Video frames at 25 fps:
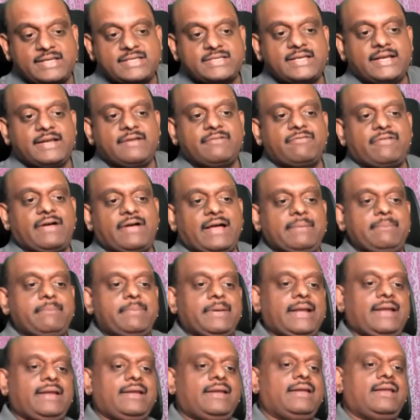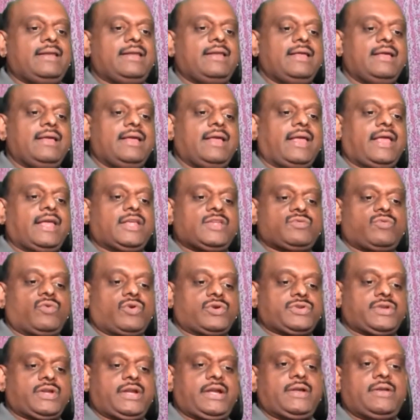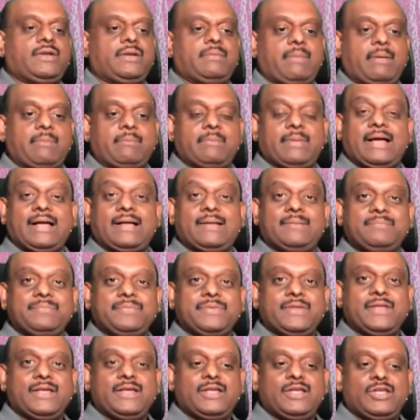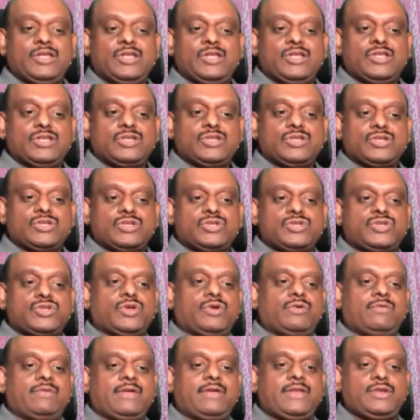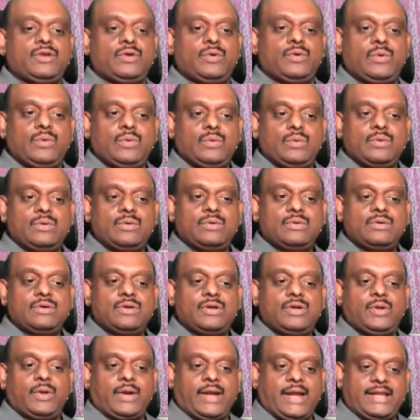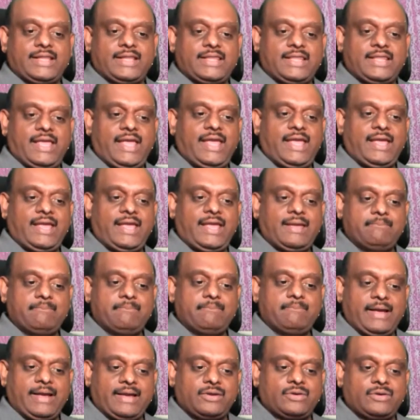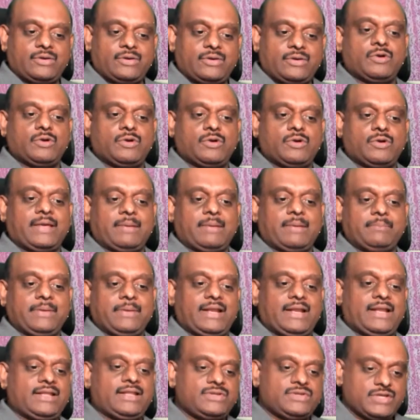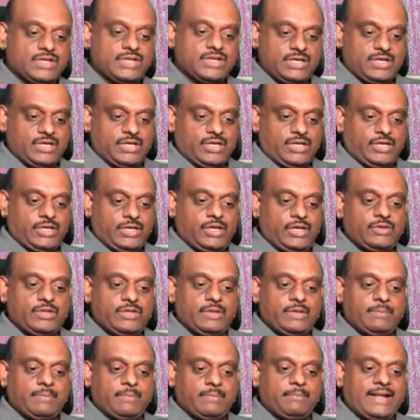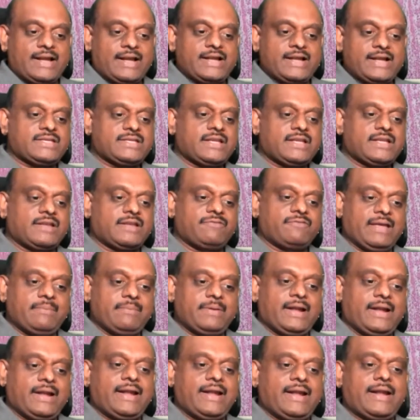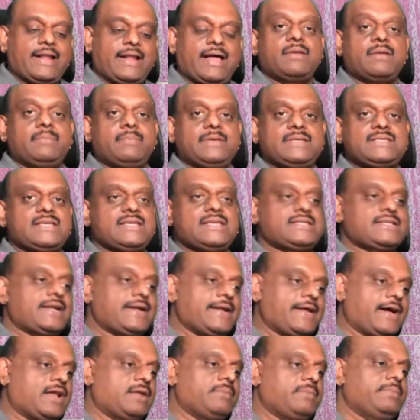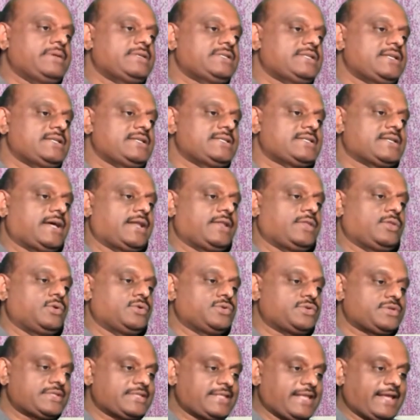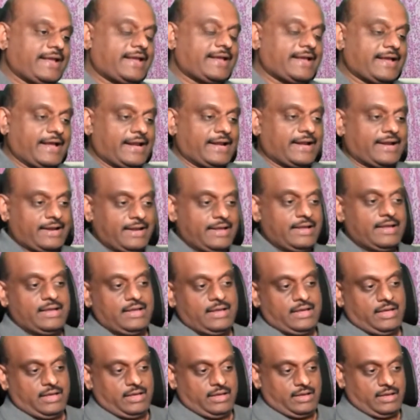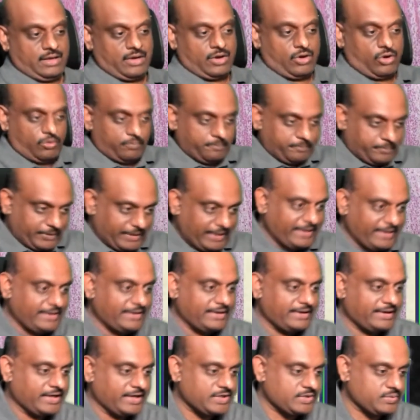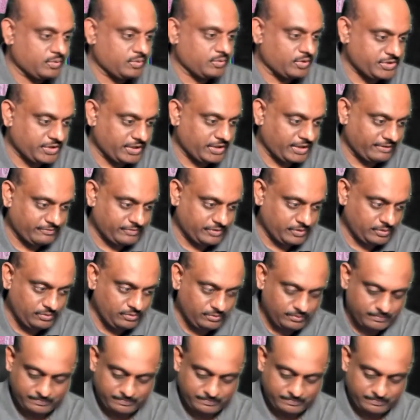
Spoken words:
and fibrin is what you need to remember. So when you look at the microscopic appearance, you have the platelets and fibrin and RBCs are those thicker component is what you have to